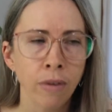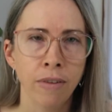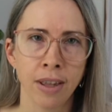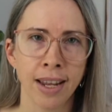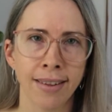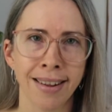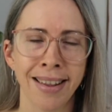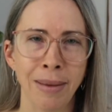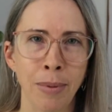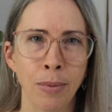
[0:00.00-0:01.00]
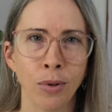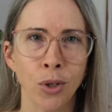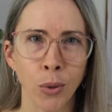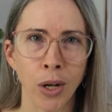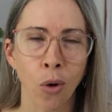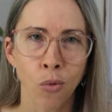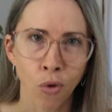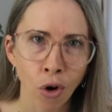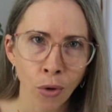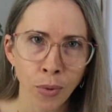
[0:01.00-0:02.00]
of the things I see people doing
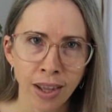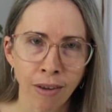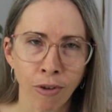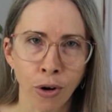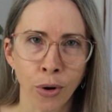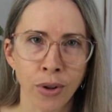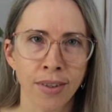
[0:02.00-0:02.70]
wrong with their photos.